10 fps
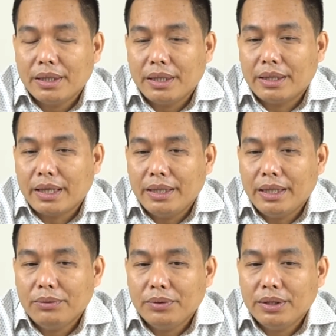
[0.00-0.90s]
and right
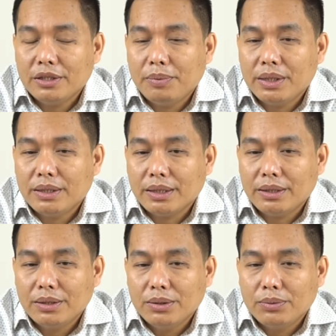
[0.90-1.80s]
now in this picture
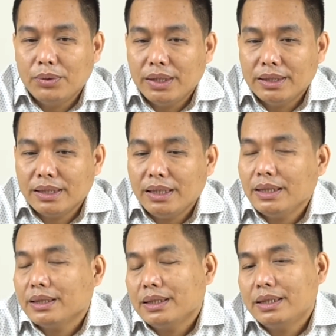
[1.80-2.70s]
we
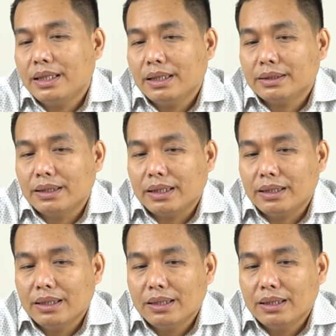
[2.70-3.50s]
easily trace that.